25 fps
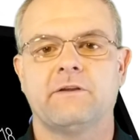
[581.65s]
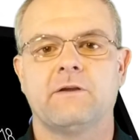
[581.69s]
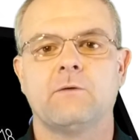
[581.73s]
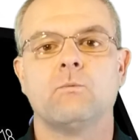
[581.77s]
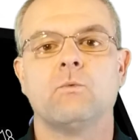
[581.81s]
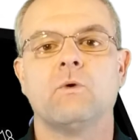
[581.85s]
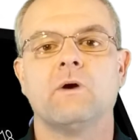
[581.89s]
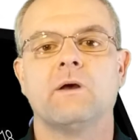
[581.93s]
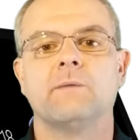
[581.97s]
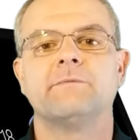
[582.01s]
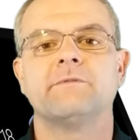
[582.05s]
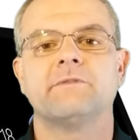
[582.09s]

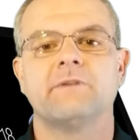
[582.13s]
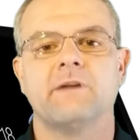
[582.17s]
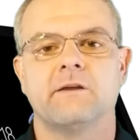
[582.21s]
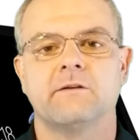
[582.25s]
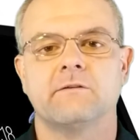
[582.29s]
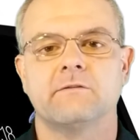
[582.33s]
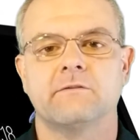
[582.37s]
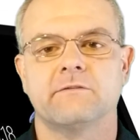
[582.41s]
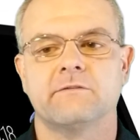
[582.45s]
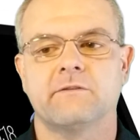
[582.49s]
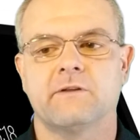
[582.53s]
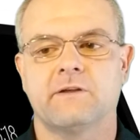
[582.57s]
say, web
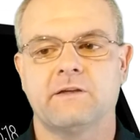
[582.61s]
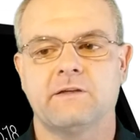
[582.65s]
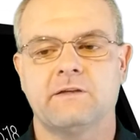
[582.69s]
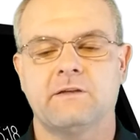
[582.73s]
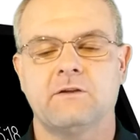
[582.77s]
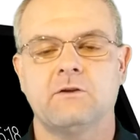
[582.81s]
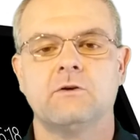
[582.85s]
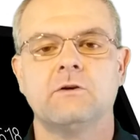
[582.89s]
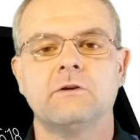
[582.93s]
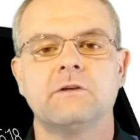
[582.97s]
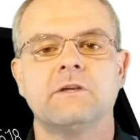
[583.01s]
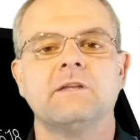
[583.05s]
standards,
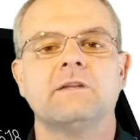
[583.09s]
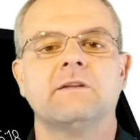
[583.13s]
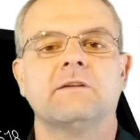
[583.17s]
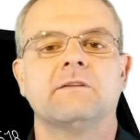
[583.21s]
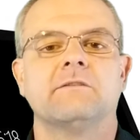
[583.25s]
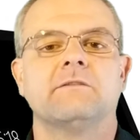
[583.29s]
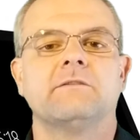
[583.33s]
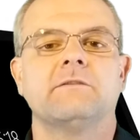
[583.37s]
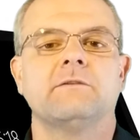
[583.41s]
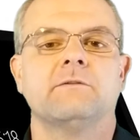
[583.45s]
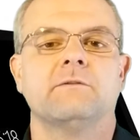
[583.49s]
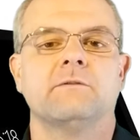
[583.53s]
like hooking
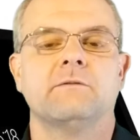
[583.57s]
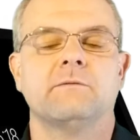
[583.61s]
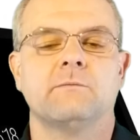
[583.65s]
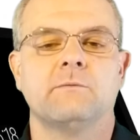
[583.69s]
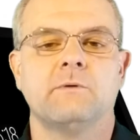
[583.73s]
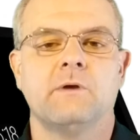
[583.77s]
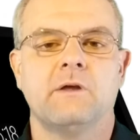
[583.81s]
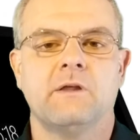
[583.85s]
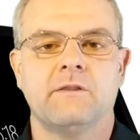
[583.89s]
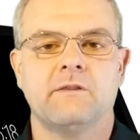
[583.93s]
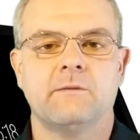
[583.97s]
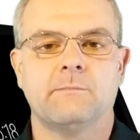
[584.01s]

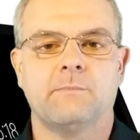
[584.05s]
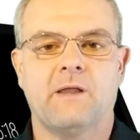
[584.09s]
into